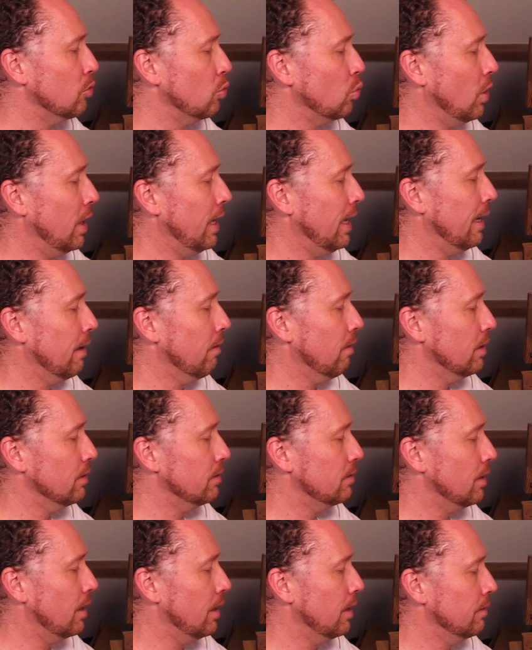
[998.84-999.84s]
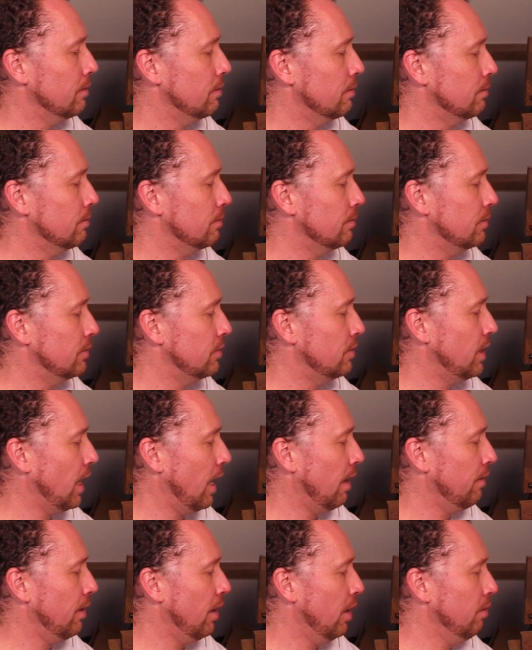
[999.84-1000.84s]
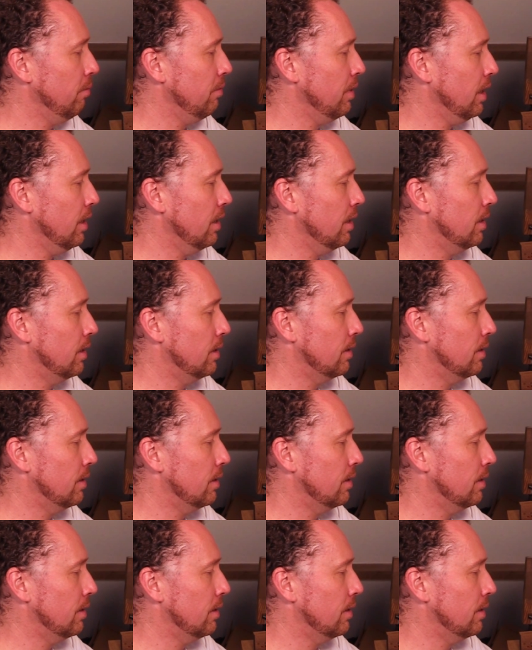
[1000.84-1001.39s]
Wow, I daren't open it.